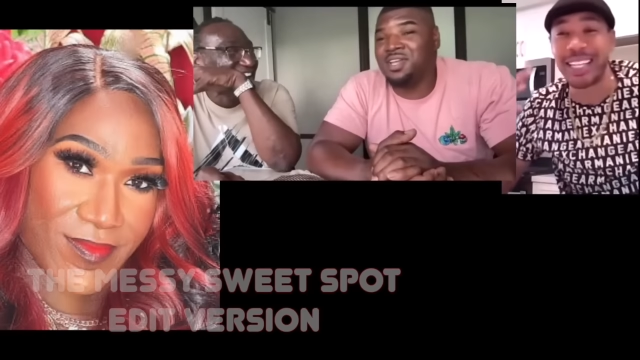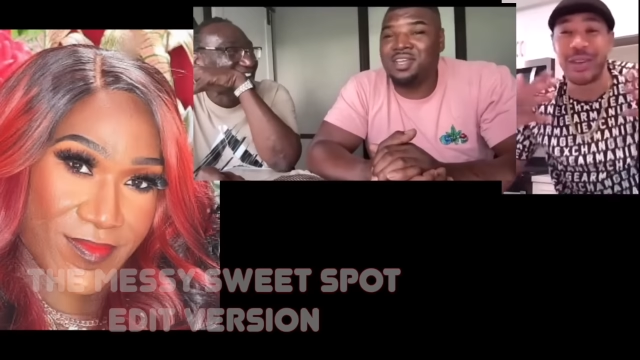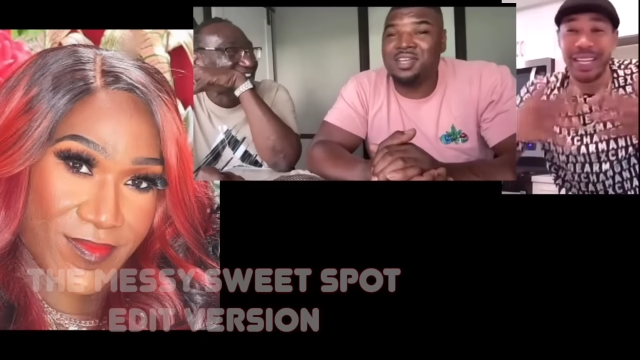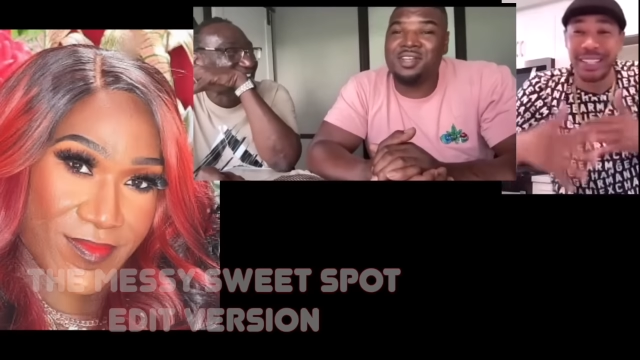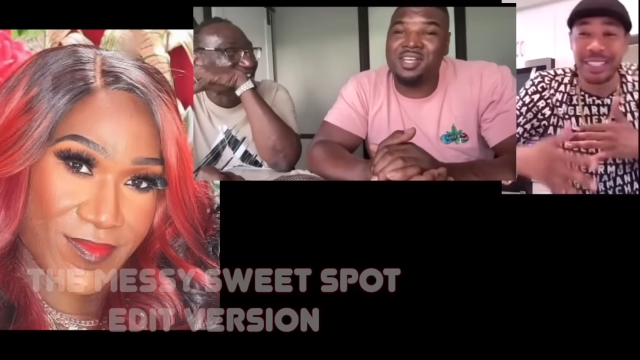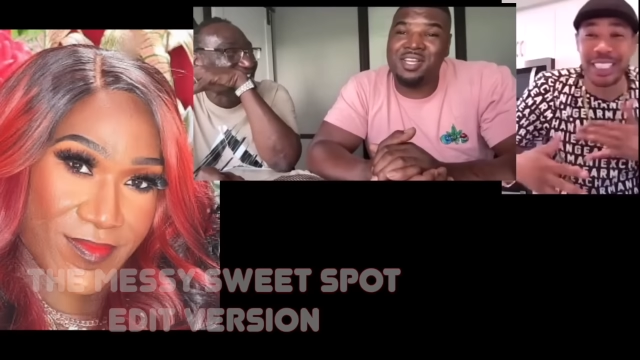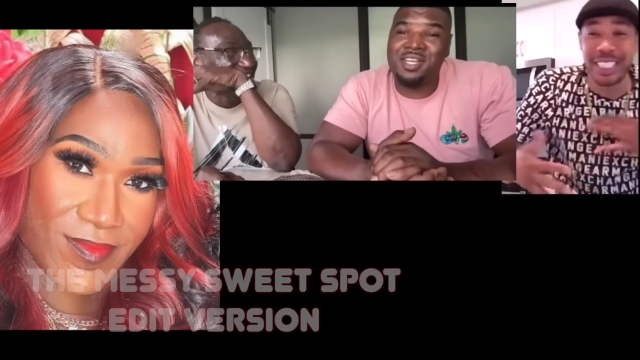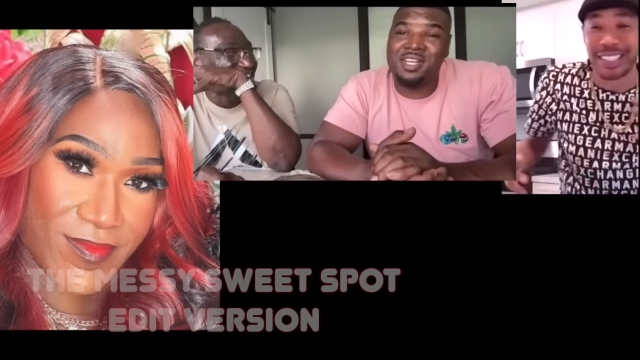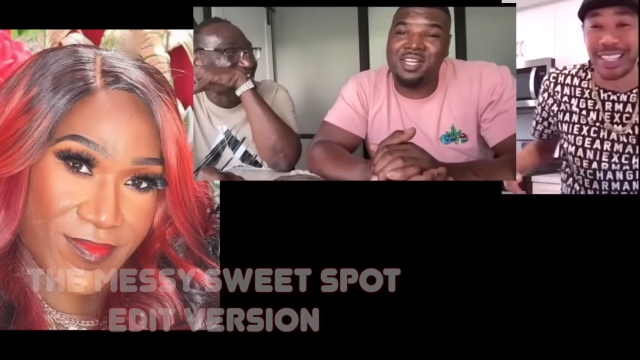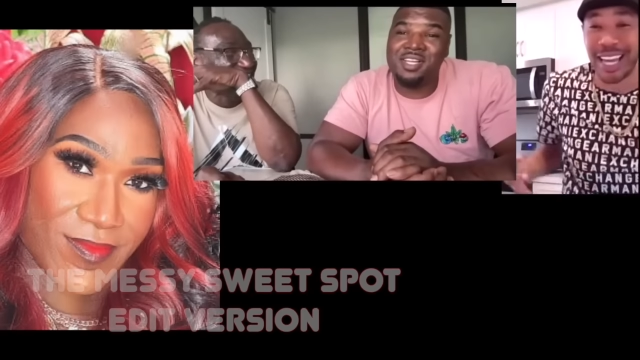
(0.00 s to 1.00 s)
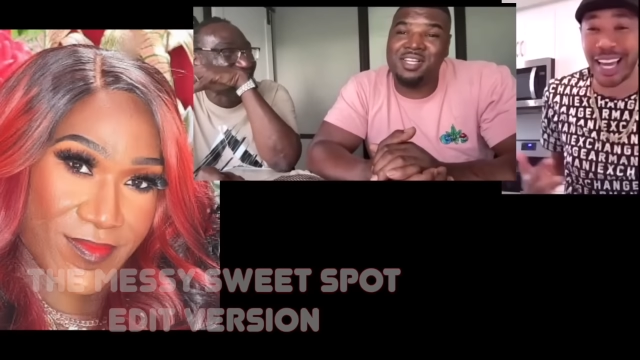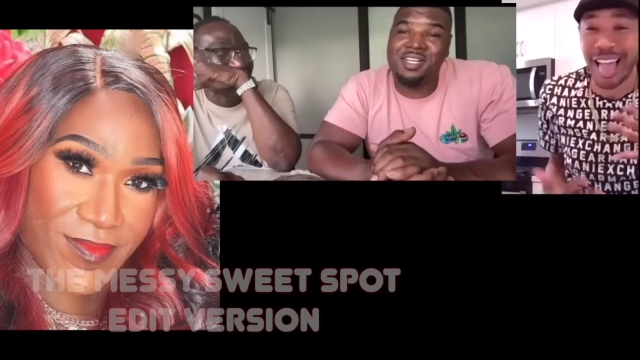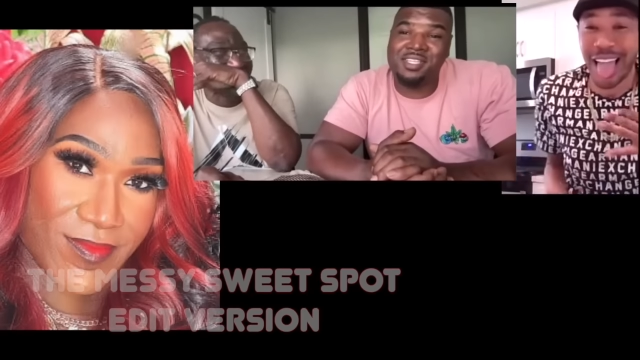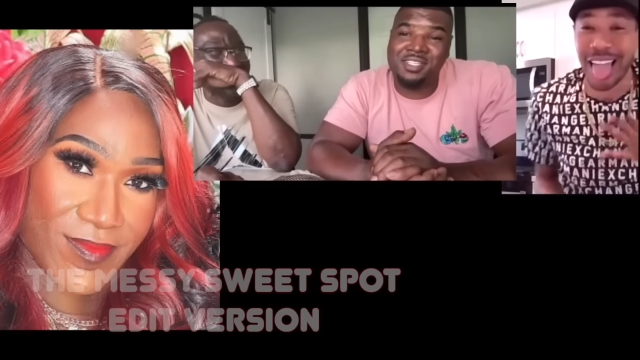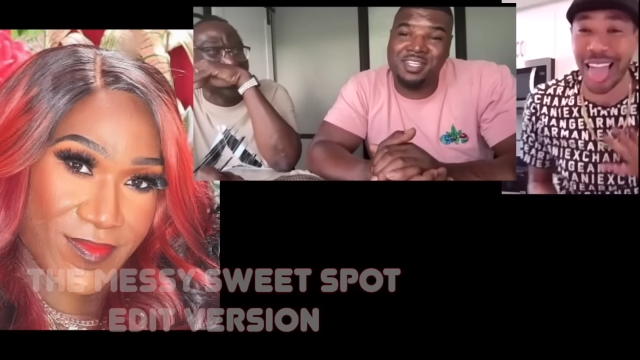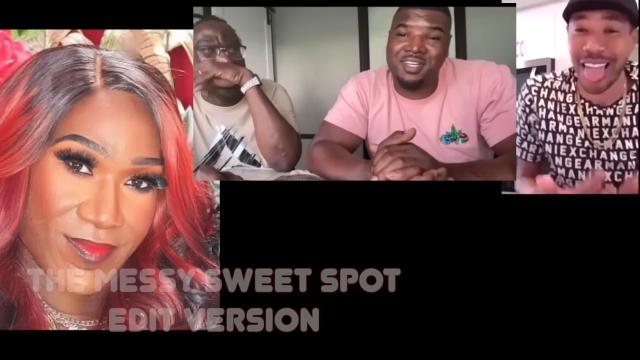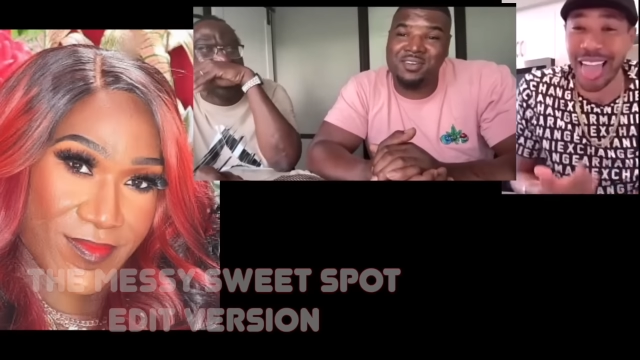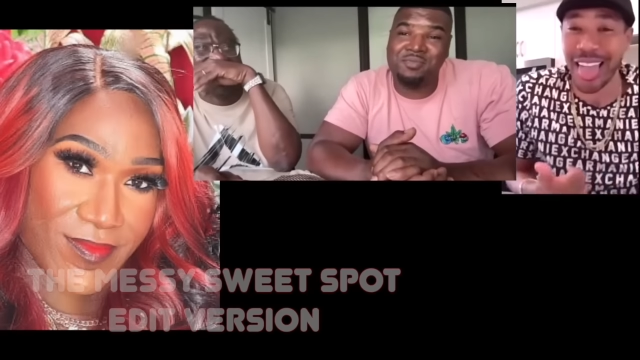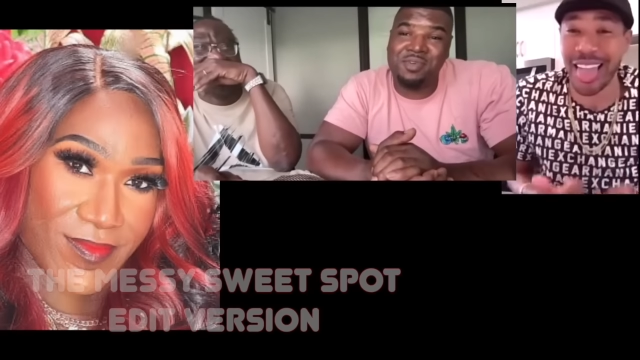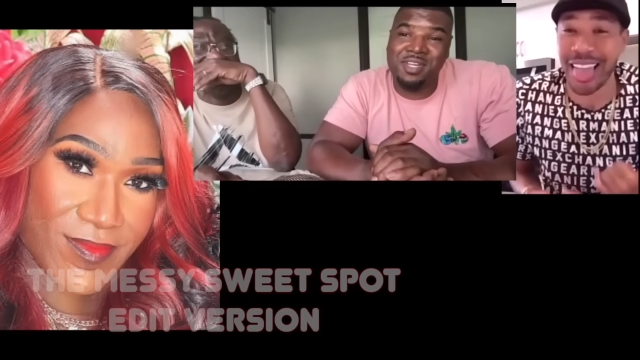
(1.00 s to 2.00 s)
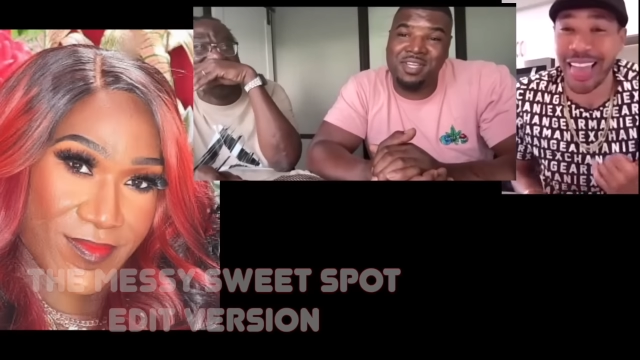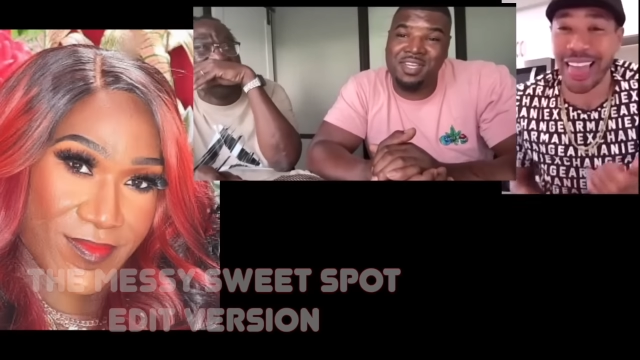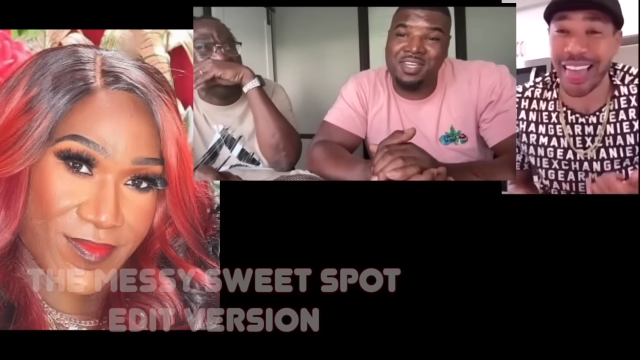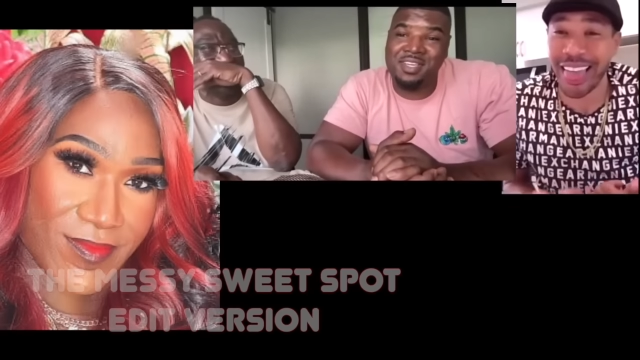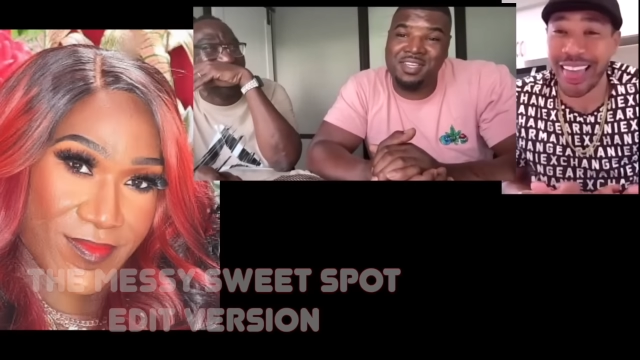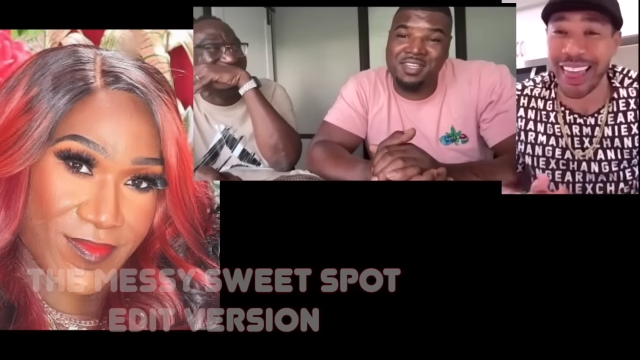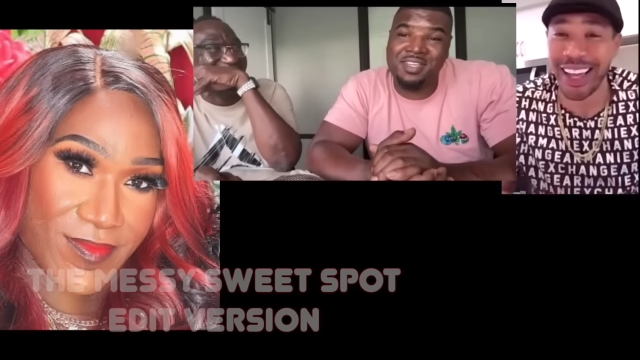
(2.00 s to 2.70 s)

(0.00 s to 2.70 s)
Speaker 1: man. That your let, energy. Let, let, like, let, or better yet, yeah,